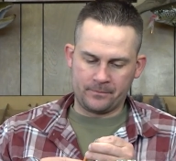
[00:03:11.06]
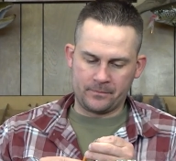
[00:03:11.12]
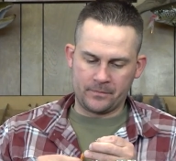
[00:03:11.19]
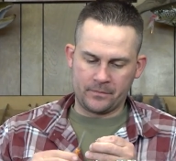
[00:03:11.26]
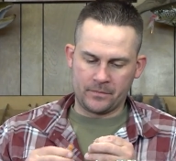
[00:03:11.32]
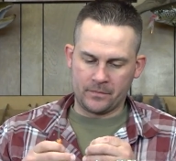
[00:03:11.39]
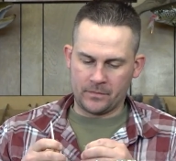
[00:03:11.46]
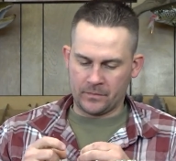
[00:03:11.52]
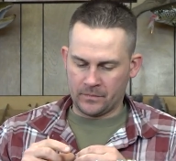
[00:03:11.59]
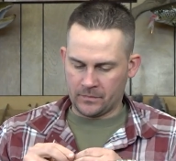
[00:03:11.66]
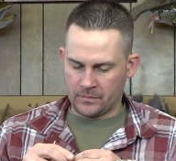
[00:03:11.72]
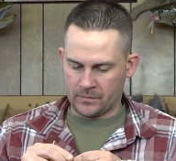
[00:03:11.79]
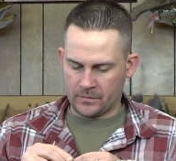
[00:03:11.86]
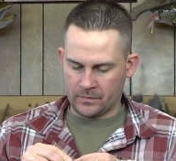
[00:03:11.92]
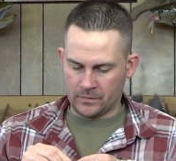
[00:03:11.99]

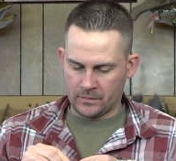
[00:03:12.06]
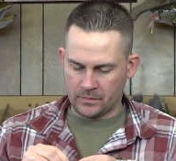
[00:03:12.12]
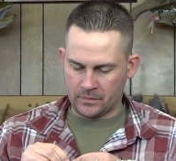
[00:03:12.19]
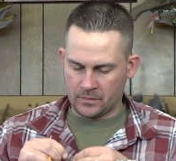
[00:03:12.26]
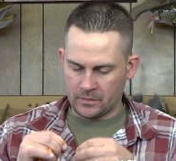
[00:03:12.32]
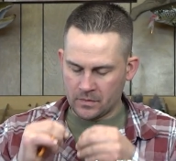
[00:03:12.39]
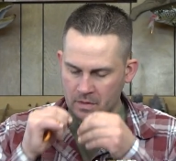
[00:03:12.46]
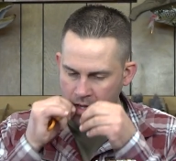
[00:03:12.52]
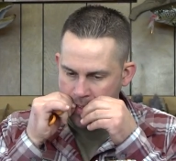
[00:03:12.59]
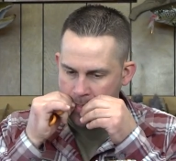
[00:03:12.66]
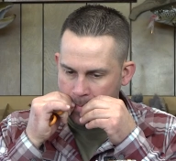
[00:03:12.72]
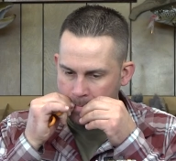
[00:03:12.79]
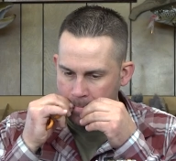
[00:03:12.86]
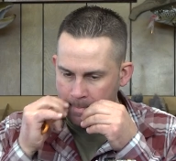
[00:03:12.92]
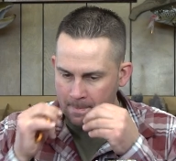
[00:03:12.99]

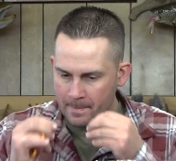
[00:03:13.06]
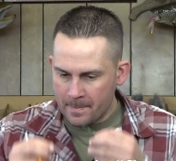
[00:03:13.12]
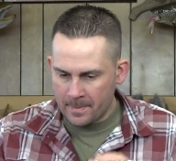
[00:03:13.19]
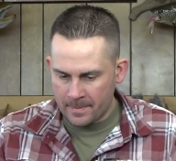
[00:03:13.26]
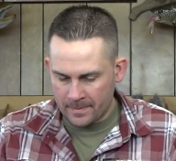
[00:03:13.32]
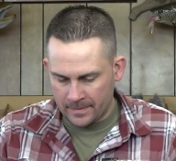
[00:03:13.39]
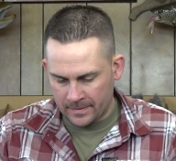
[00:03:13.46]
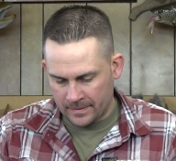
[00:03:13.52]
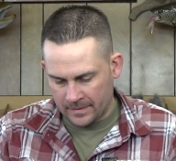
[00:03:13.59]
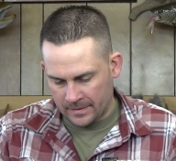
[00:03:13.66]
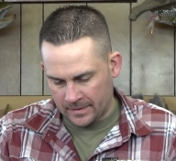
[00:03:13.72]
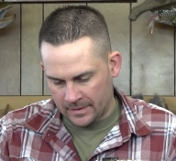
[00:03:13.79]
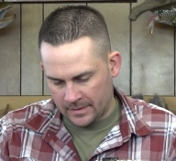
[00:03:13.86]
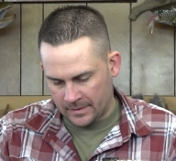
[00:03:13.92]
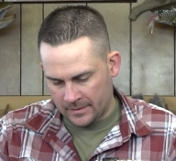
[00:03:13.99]

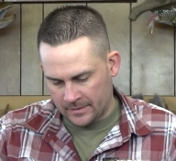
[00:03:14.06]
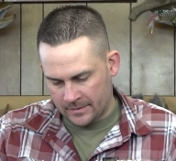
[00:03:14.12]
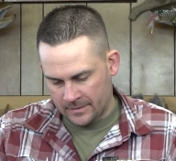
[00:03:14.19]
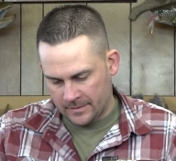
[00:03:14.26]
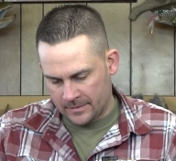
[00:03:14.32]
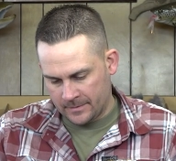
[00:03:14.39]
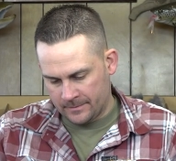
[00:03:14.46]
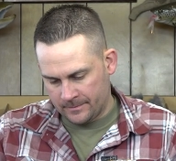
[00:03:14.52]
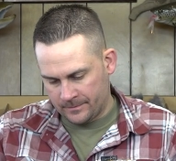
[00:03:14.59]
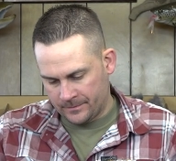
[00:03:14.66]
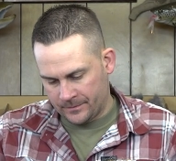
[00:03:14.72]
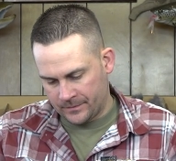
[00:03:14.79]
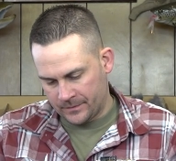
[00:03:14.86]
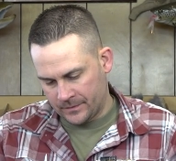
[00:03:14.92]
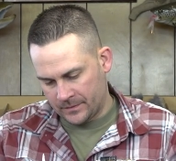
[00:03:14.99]

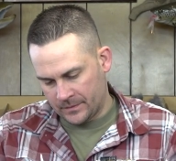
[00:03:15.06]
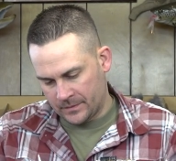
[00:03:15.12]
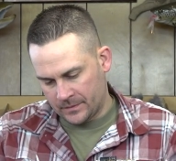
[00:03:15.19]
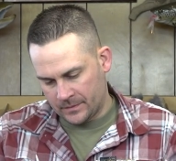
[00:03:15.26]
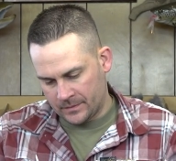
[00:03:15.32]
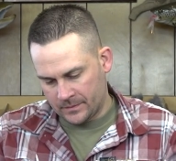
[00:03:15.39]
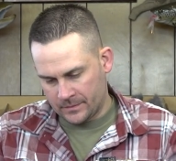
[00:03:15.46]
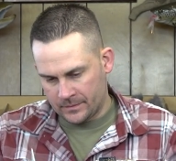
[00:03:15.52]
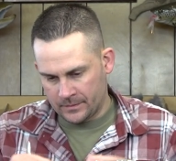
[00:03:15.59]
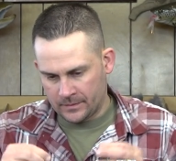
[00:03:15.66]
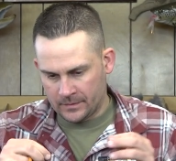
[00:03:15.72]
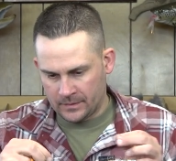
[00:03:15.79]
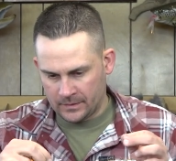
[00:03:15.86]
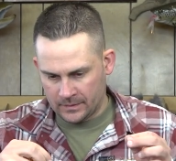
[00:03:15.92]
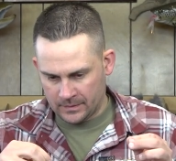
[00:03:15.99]

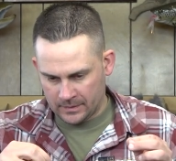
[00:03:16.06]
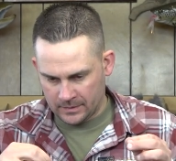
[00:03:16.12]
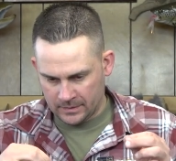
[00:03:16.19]
(silence)